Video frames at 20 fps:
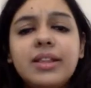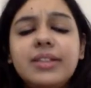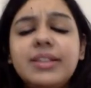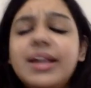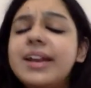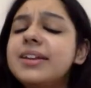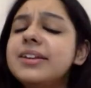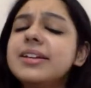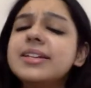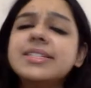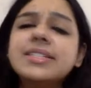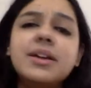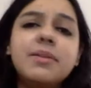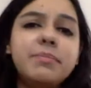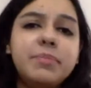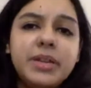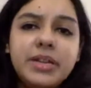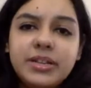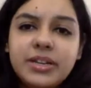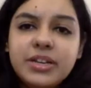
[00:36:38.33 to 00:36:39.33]
that it has
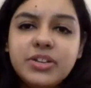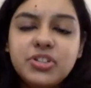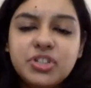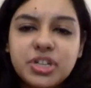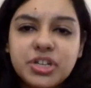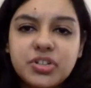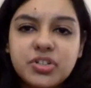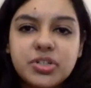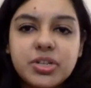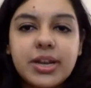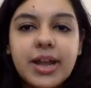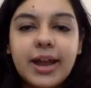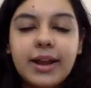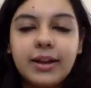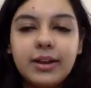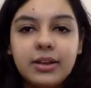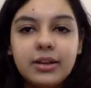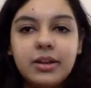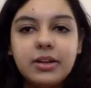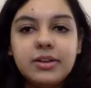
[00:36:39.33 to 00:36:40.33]
completely changed the
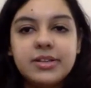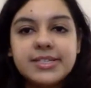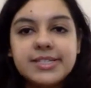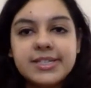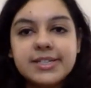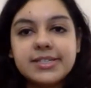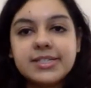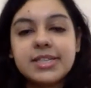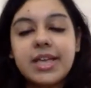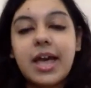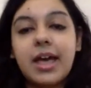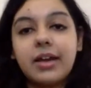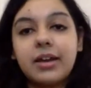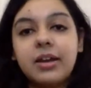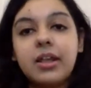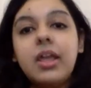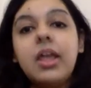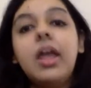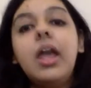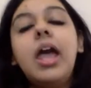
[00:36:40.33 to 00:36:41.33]
1986 Act.